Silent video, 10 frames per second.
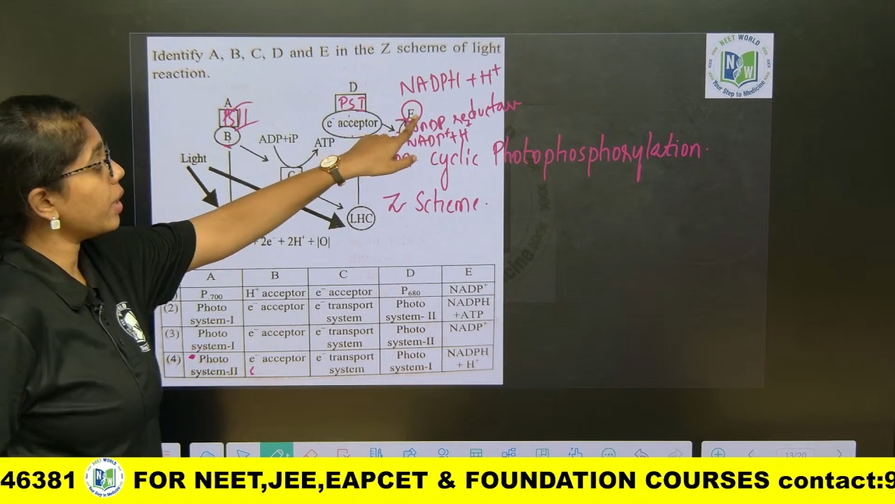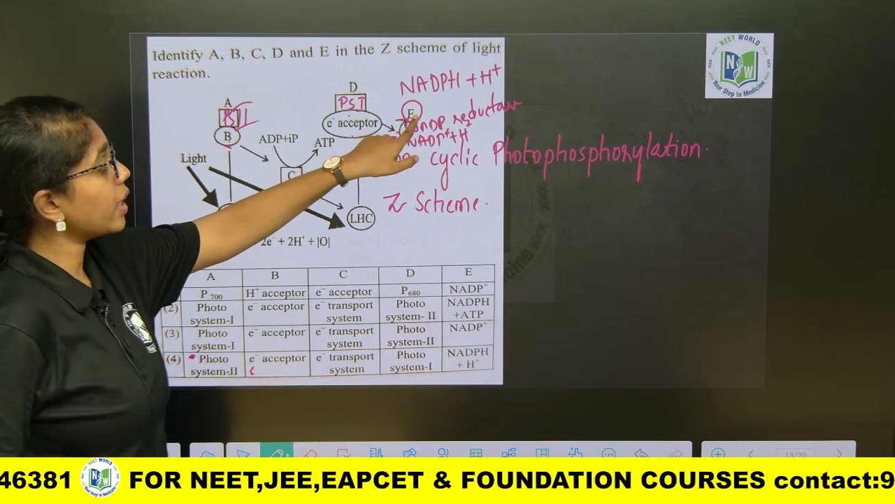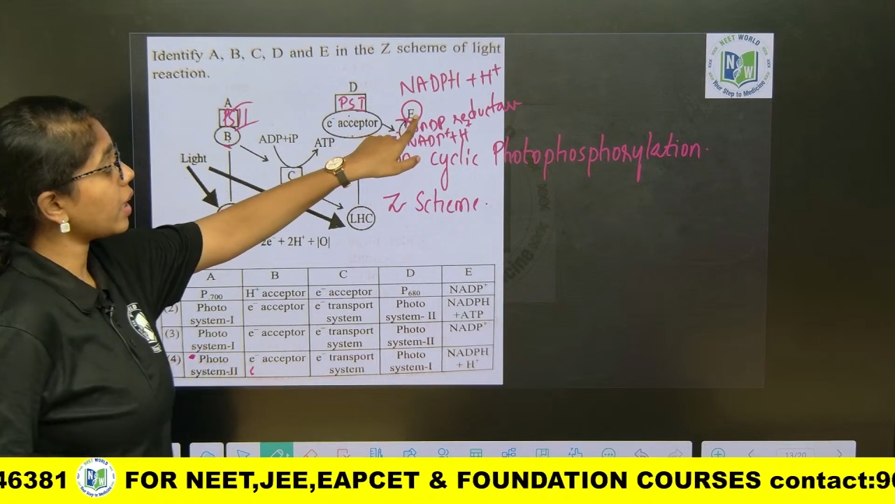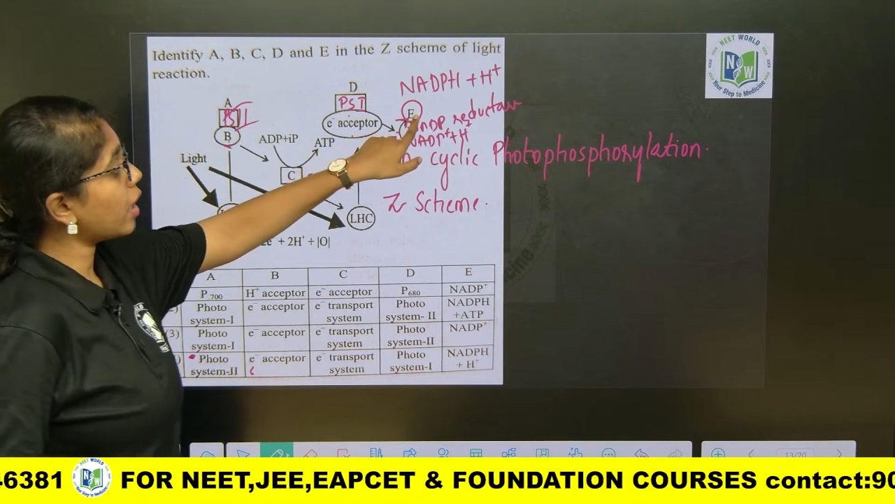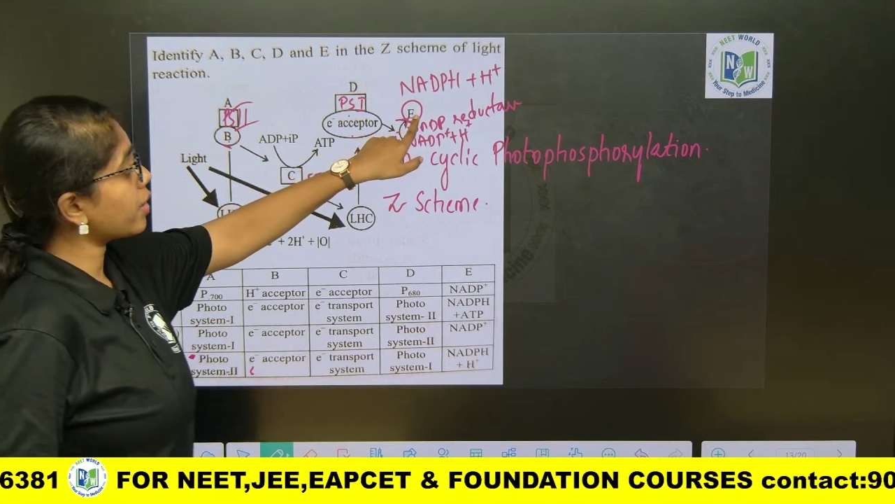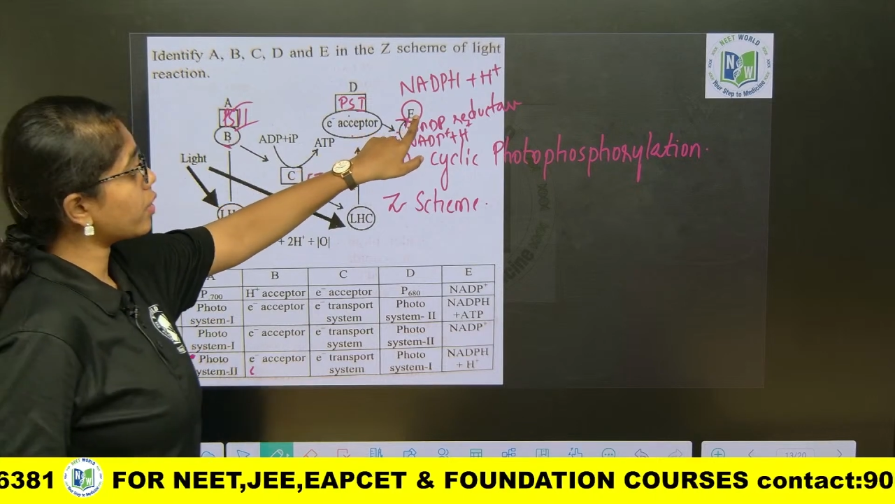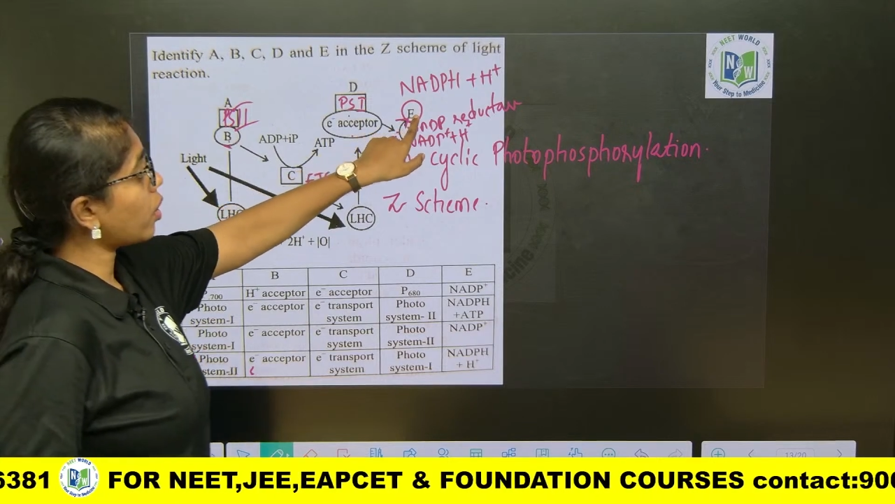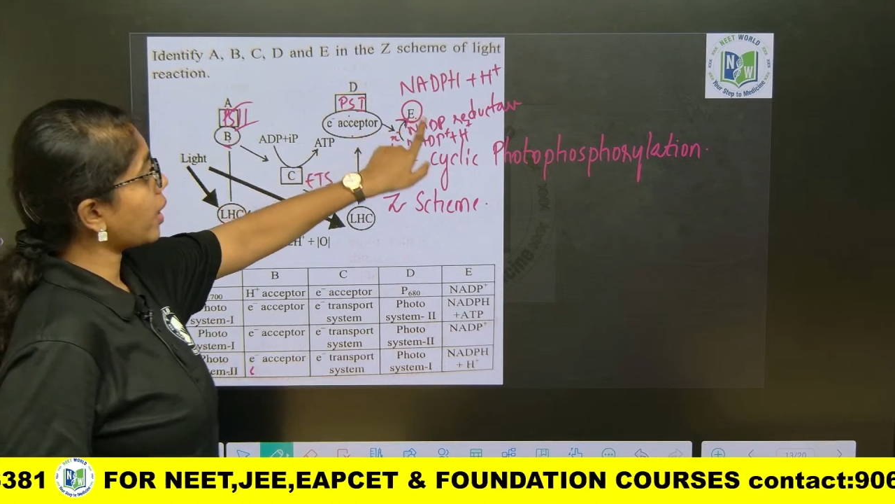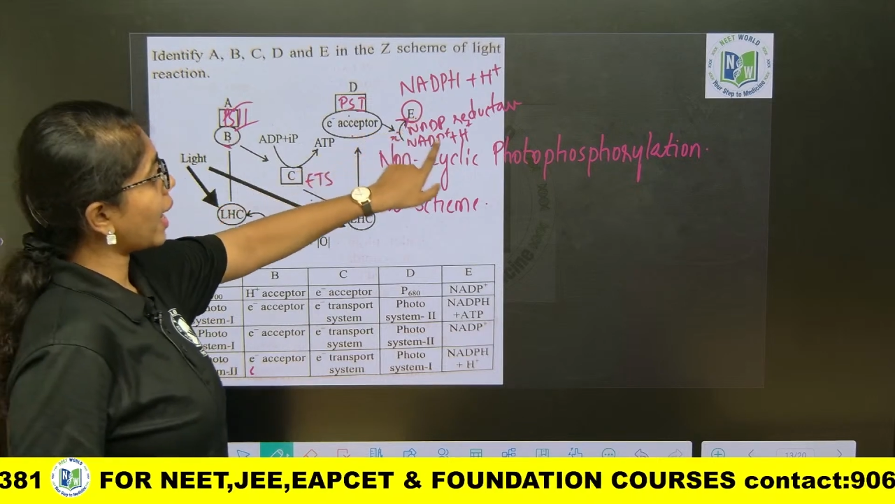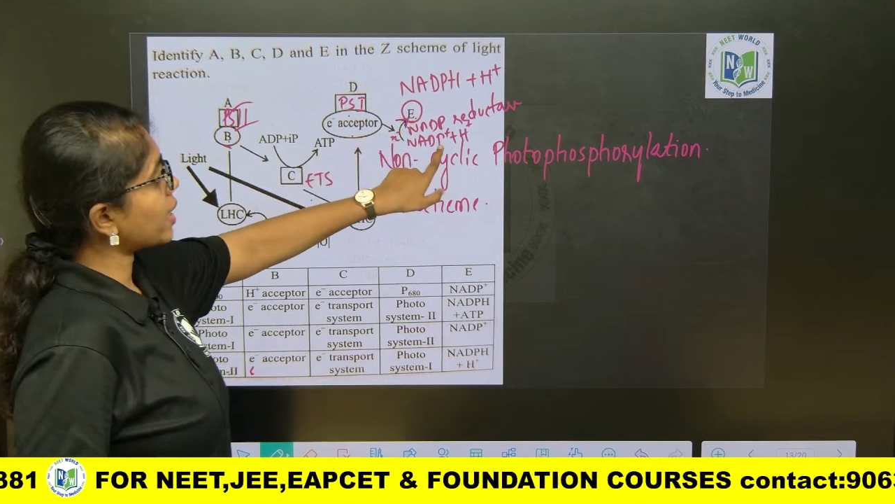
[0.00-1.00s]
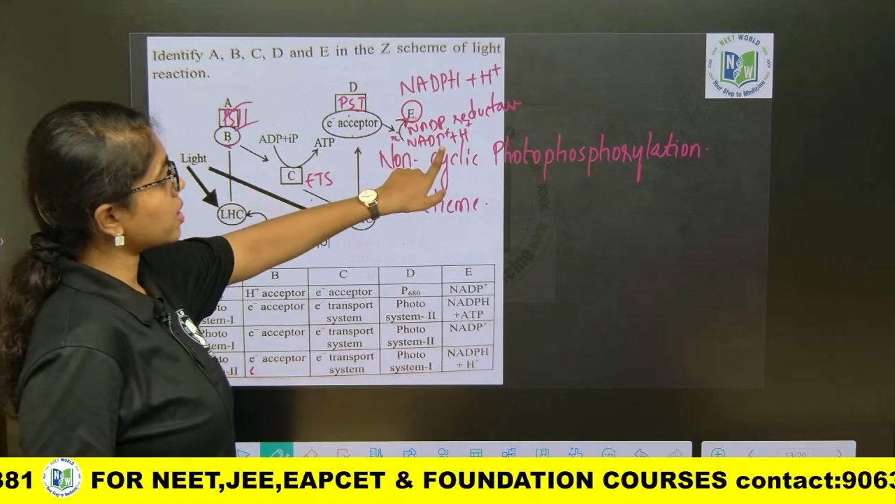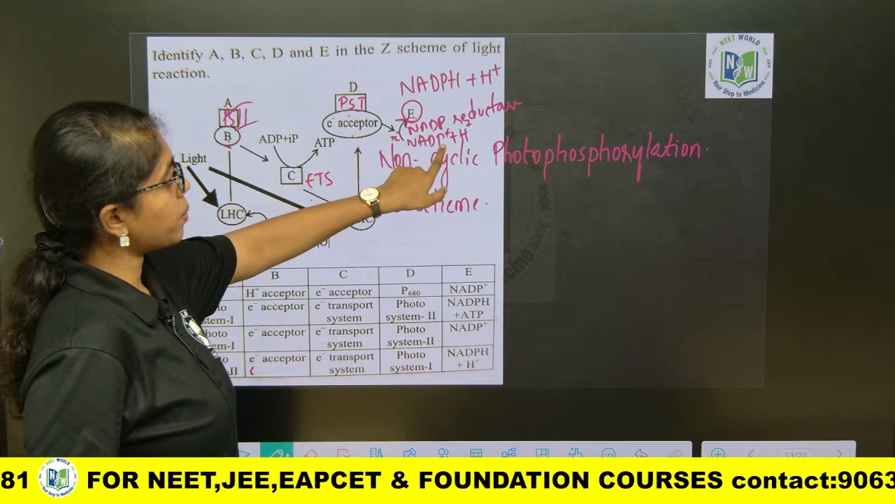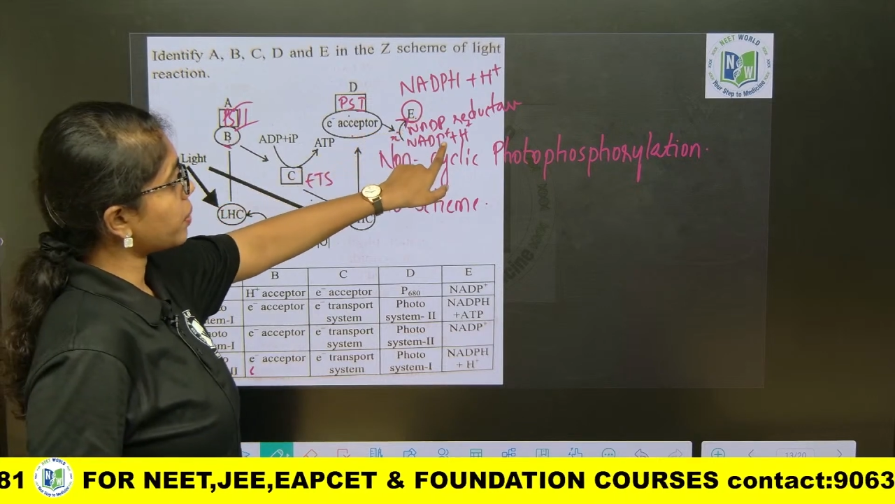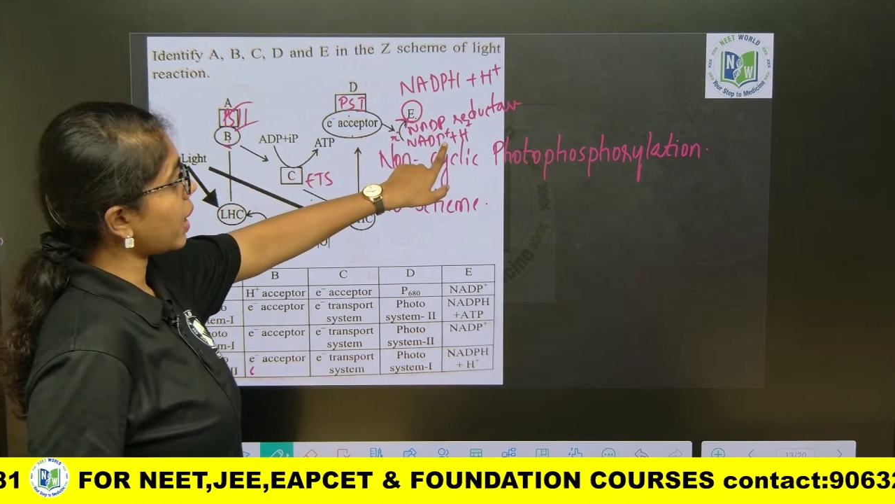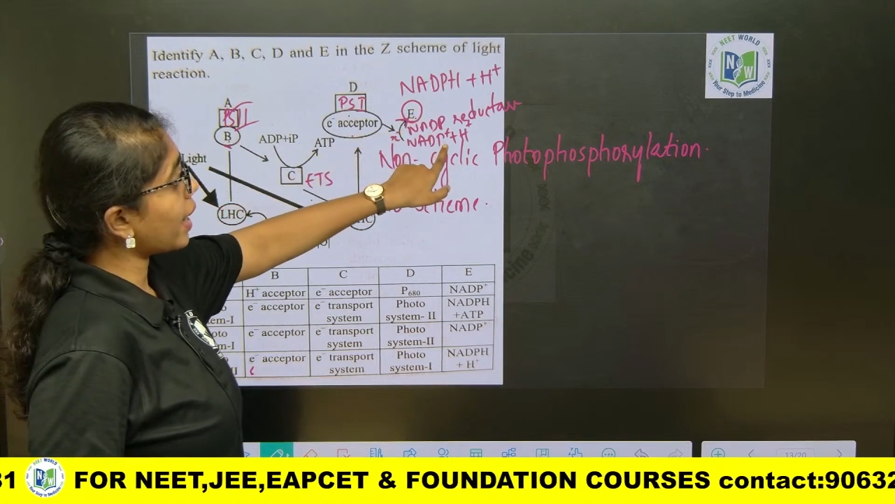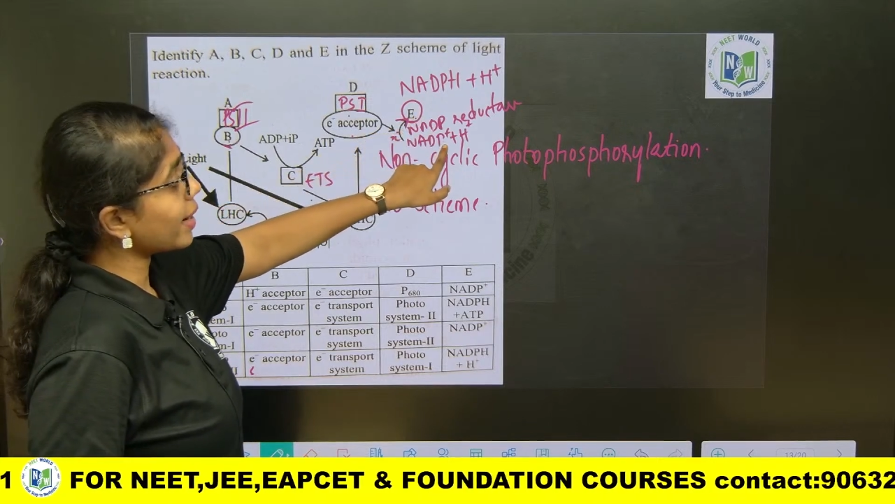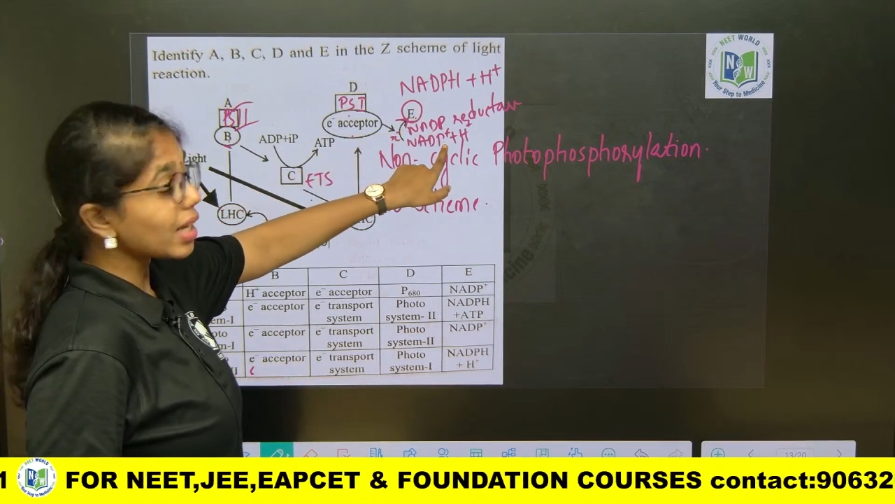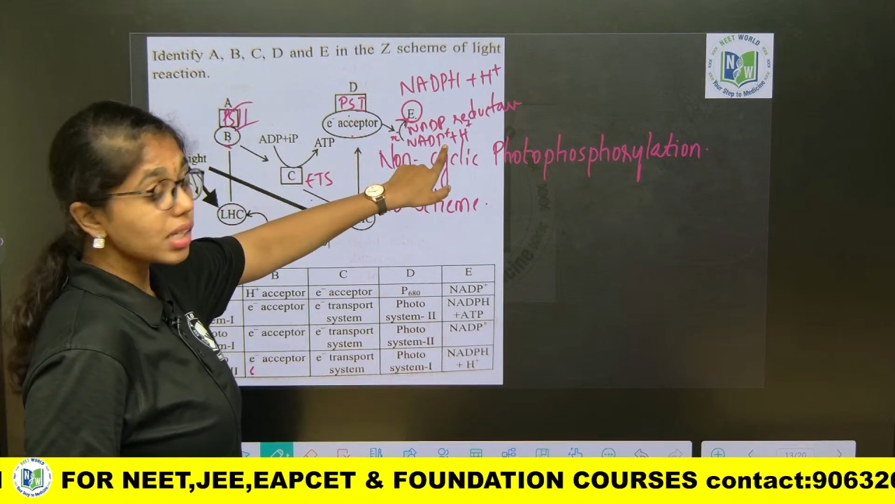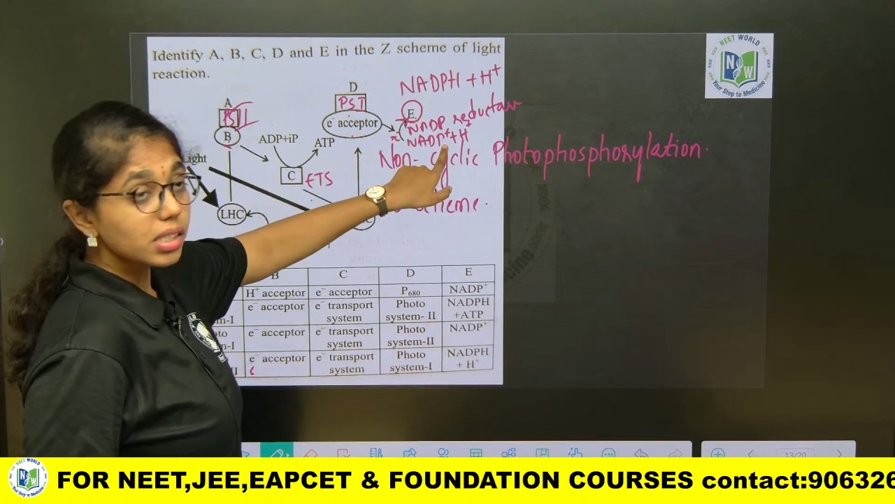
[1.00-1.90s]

electron acceptor is